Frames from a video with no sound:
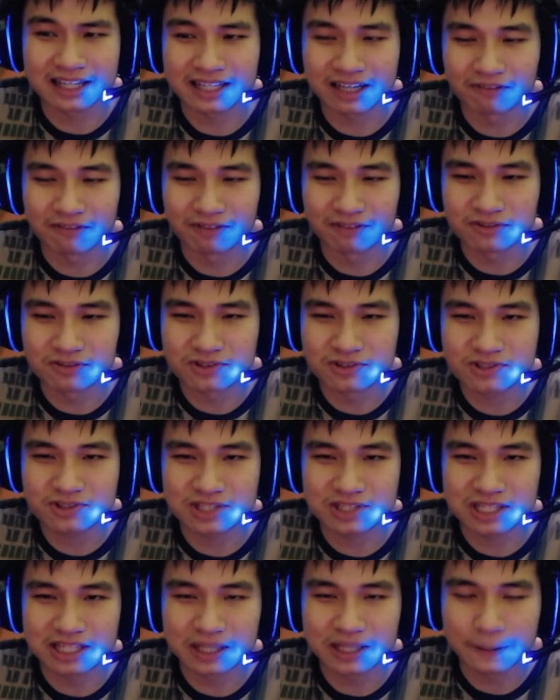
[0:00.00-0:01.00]
can't wait to
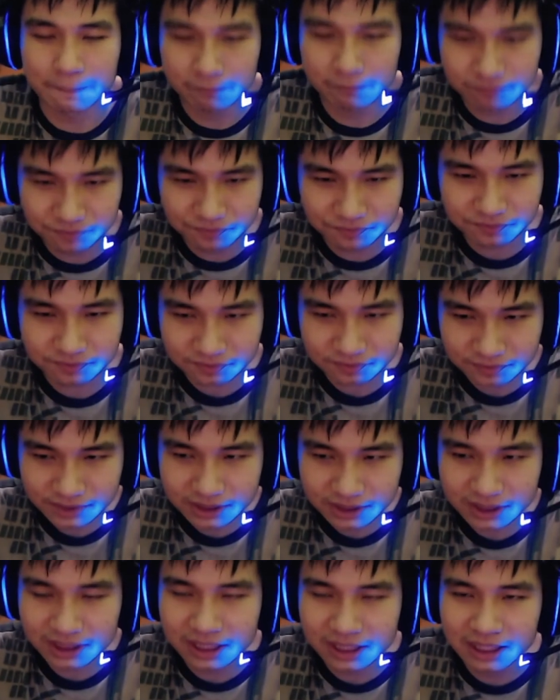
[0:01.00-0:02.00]
see
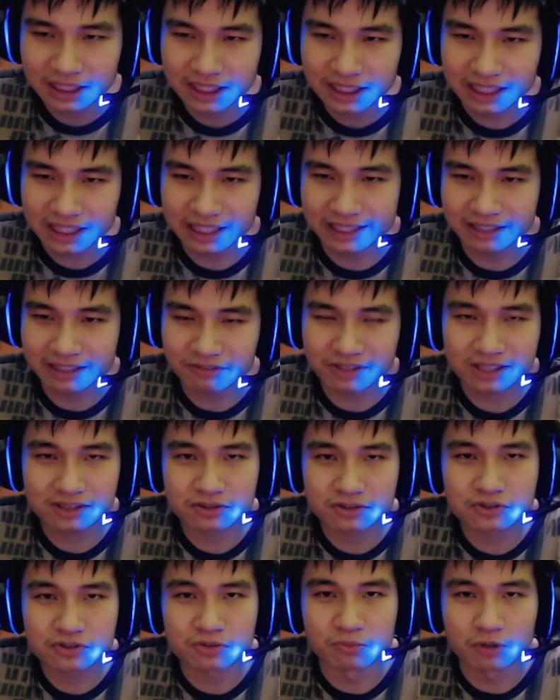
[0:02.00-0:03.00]
and
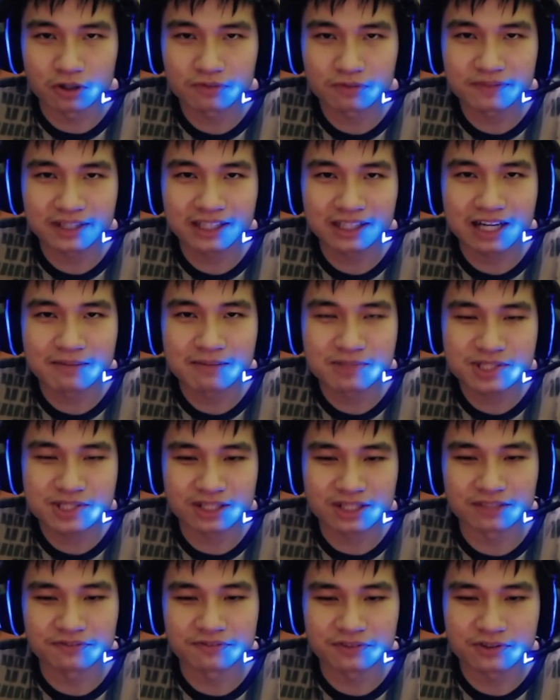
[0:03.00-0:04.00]
react to more of that,
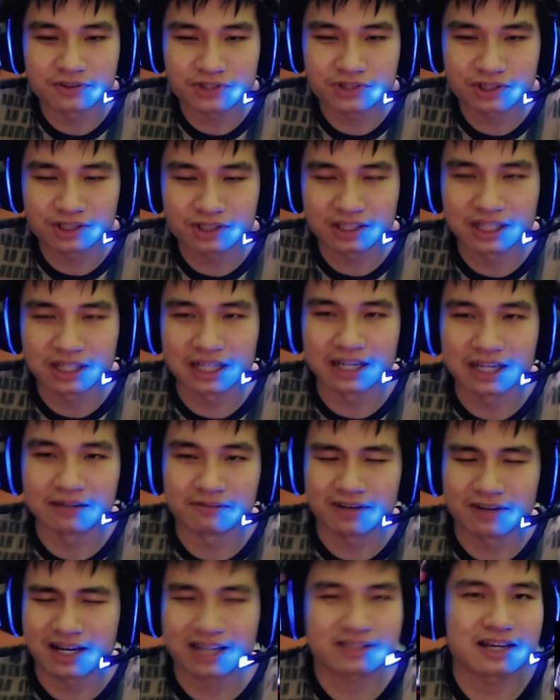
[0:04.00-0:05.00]
obviously, in the future. Uh,
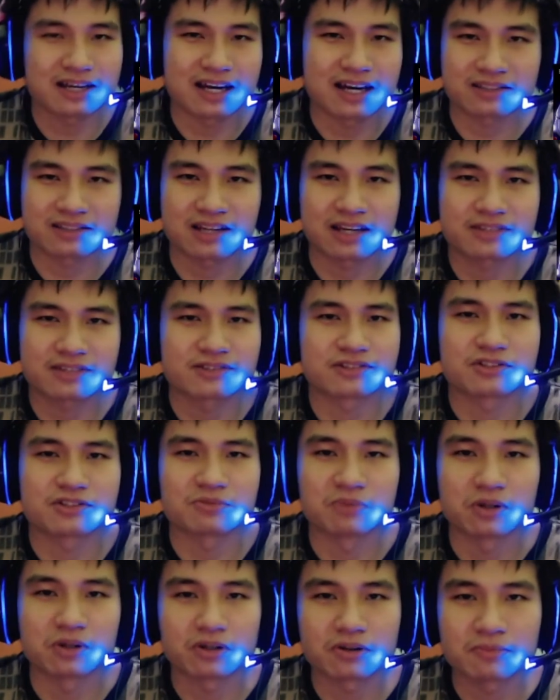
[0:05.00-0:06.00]
actually
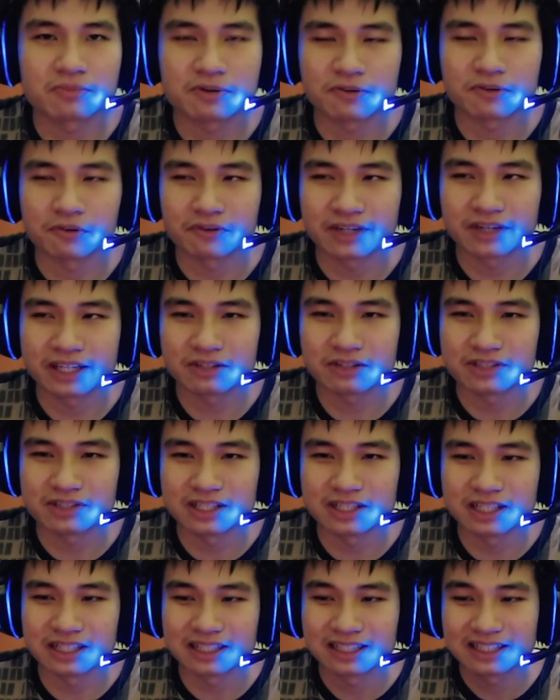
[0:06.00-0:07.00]
tomorrow, before we get to
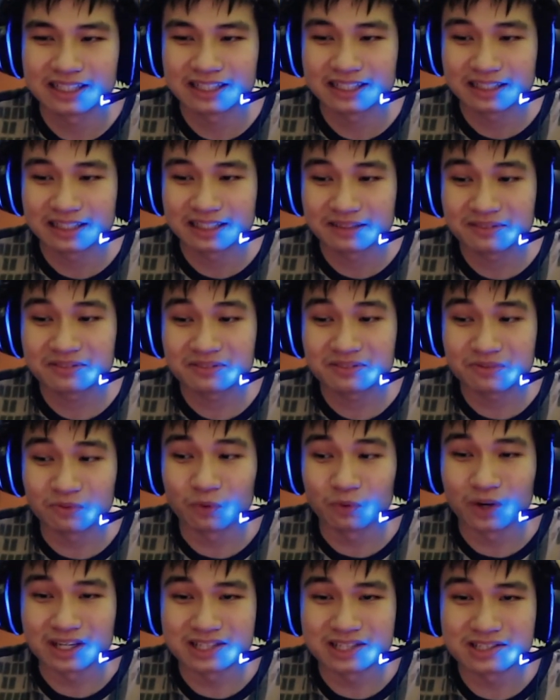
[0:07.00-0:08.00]
the
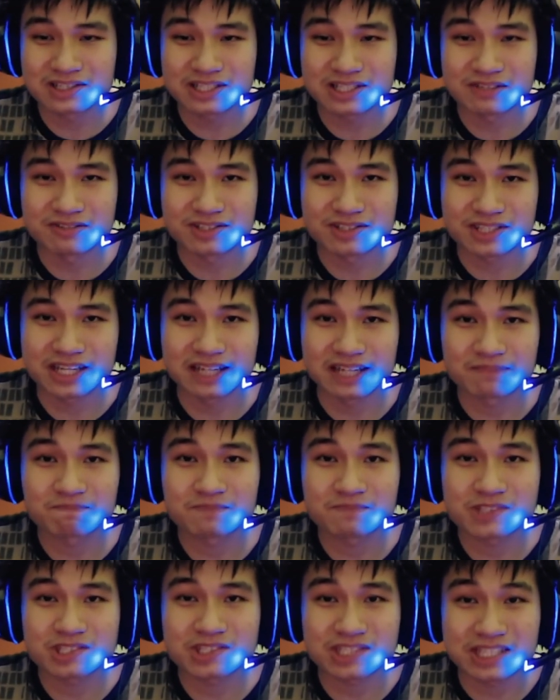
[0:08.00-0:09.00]
where the series gets
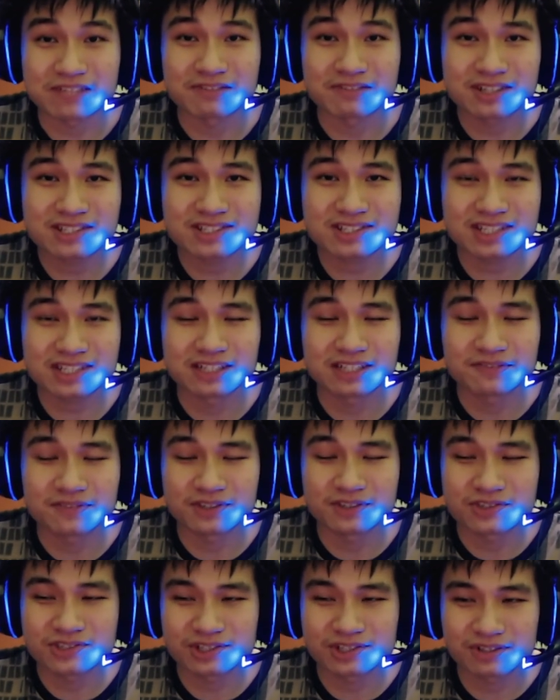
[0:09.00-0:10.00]
serious in the
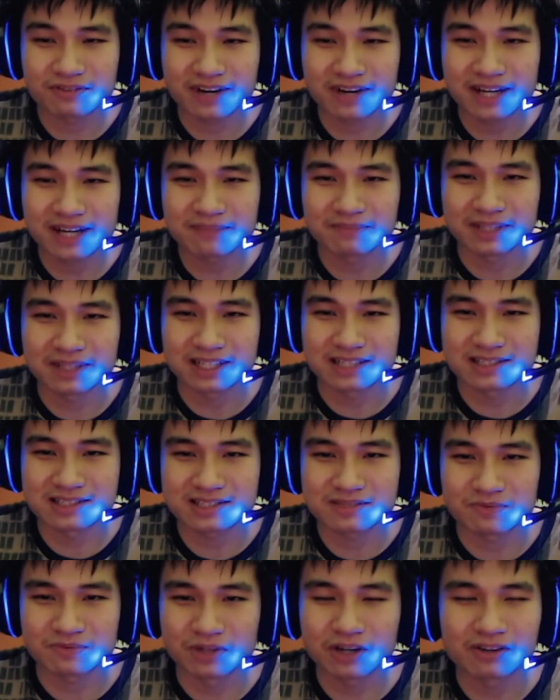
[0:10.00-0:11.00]
future, right?
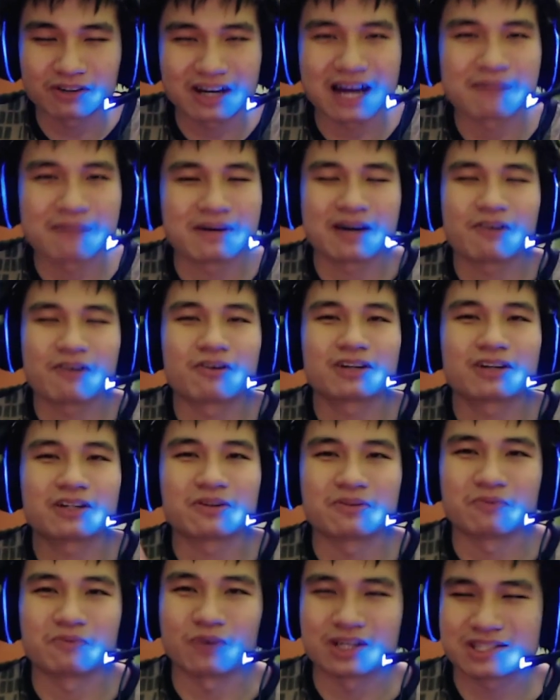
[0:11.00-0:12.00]
Because we're I'm, I
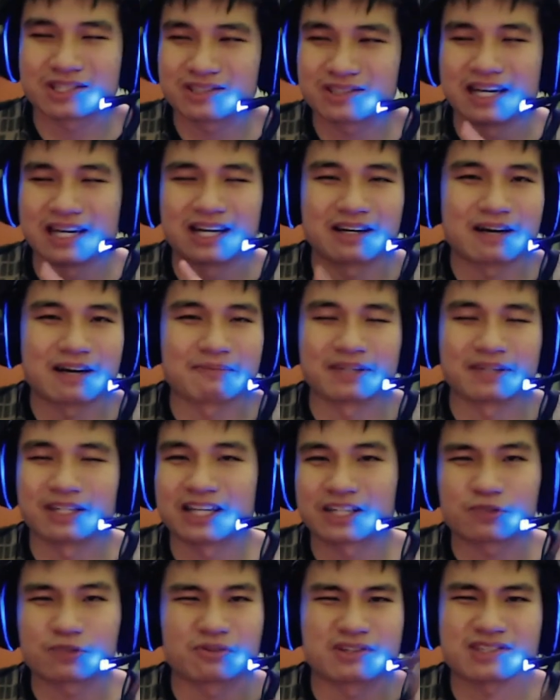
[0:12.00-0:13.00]
already was there. I mean,
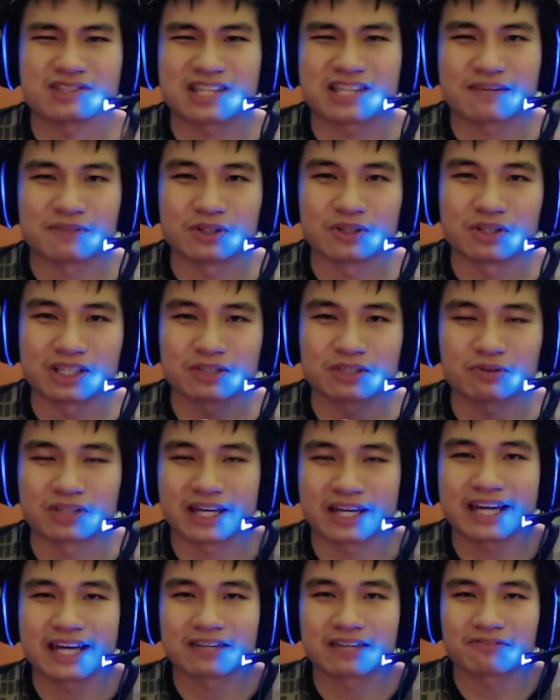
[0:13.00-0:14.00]
they're twenty-seven, they're
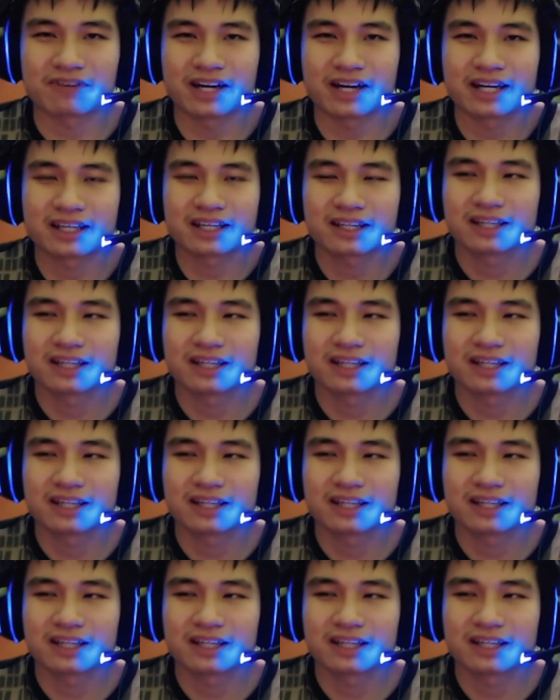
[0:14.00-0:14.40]
twenty-eight, right?